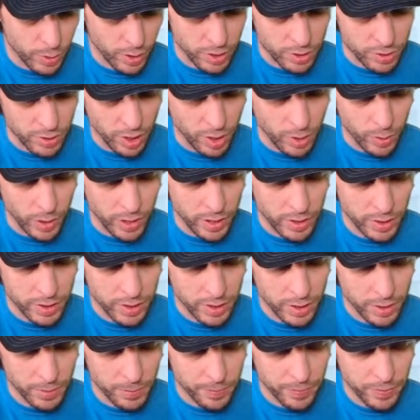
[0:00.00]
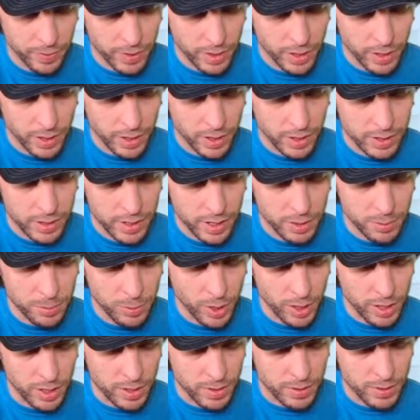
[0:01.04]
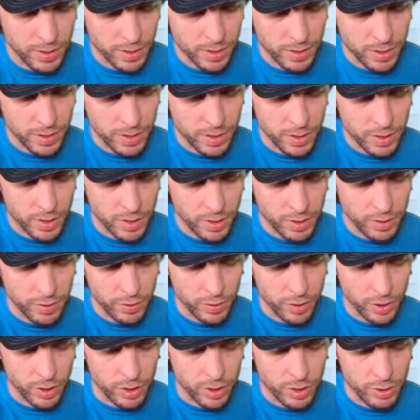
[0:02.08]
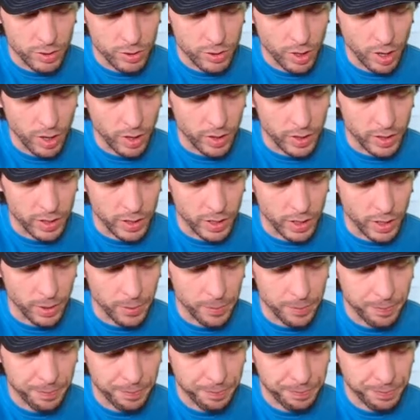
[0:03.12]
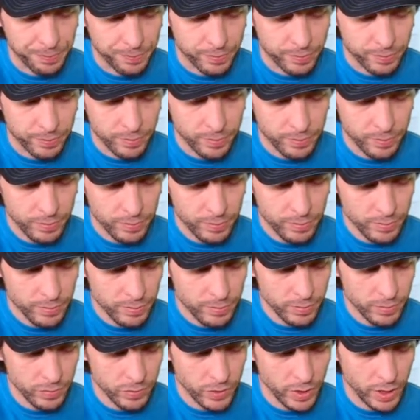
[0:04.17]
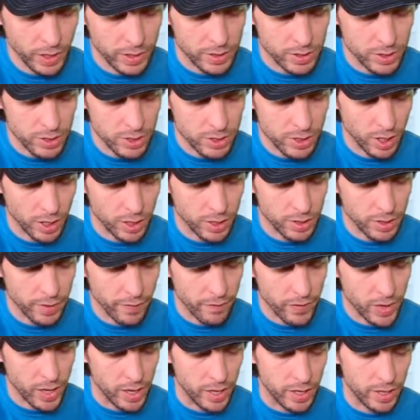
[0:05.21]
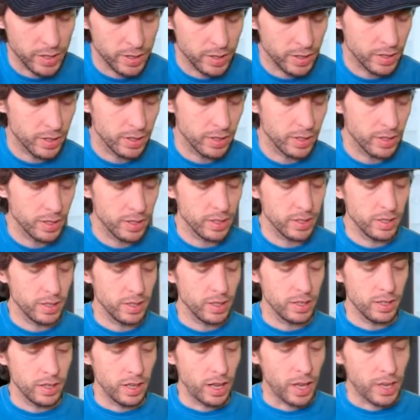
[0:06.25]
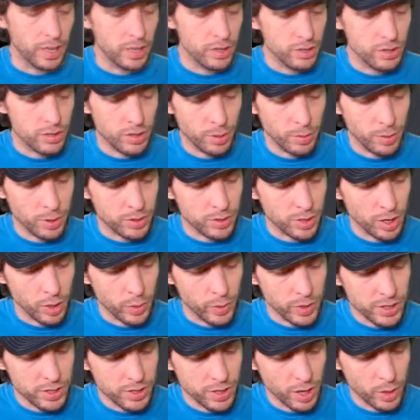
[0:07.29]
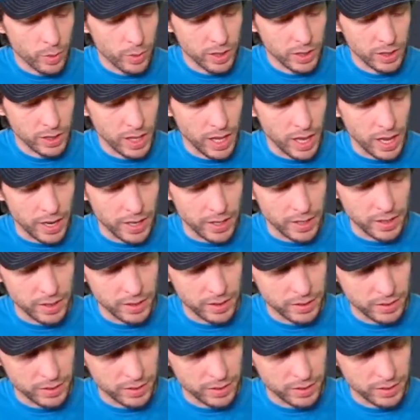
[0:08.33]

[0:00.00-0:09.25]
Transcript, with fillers: want to draw with. Let's get them ready for a new drawing here and start the fun. I usually almost always start with a line.